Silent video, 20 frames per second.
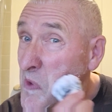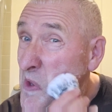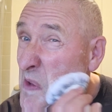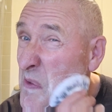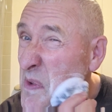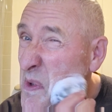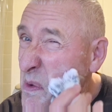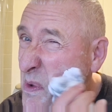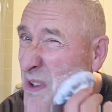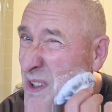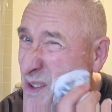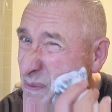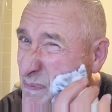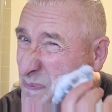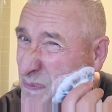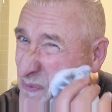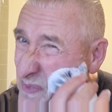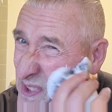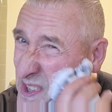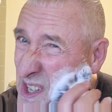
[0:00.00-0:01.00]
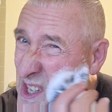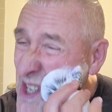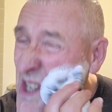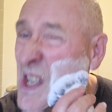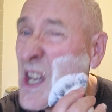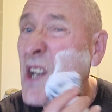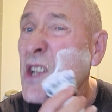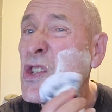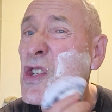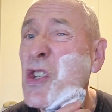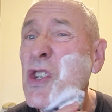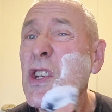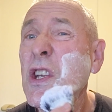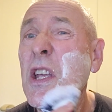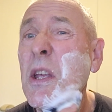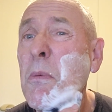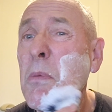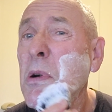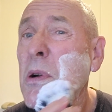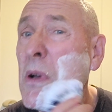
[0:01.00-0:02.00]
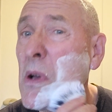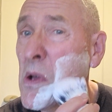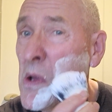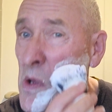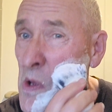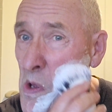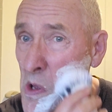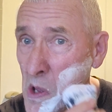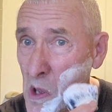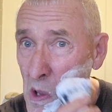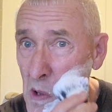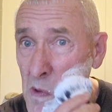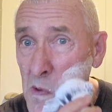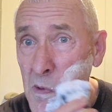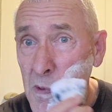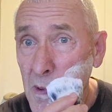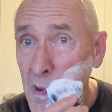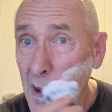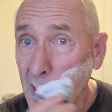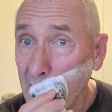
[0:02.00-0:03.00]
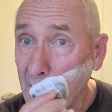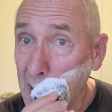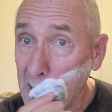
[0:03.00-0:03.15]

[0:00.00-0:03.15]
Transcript: if you want a cheap and